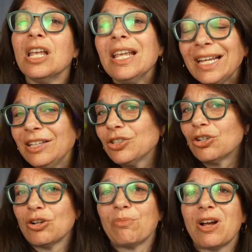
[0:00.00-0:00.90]

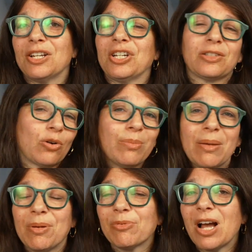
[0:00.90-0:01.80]
internal projects, or maybe
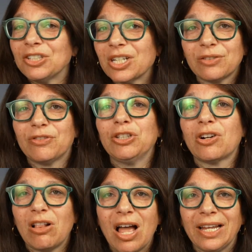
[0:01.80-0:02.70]
projects for your
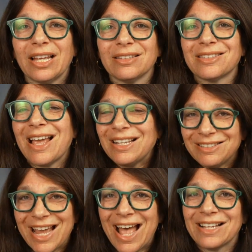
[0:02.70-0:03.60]
clients and
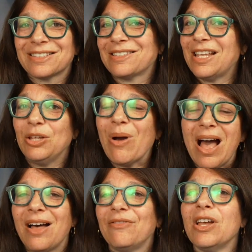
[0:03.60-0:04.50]
tasks that you
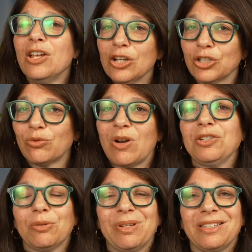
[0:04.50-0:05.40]
have to run your
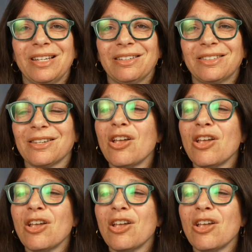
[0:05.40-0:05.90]
business.